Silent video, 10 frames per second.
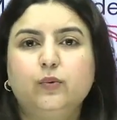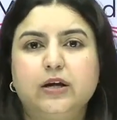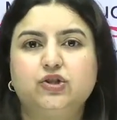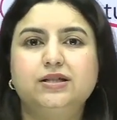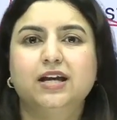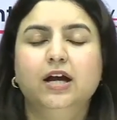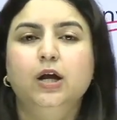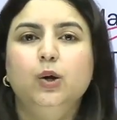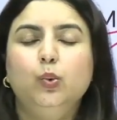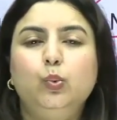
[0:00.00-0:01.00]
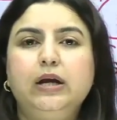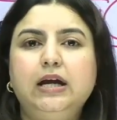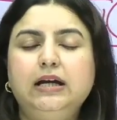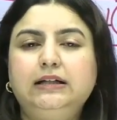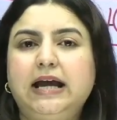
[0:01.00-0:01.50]
questions,
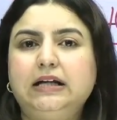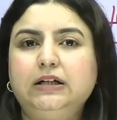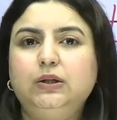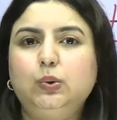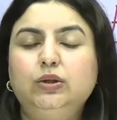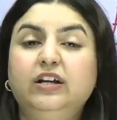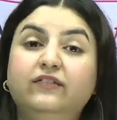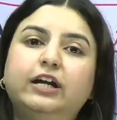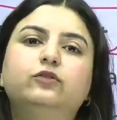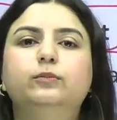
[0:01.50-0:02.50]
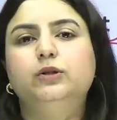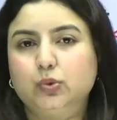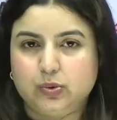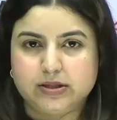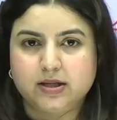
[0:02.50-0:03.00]
we tend to deviate from the
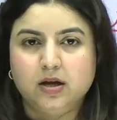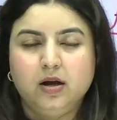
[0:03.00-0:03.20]
rules.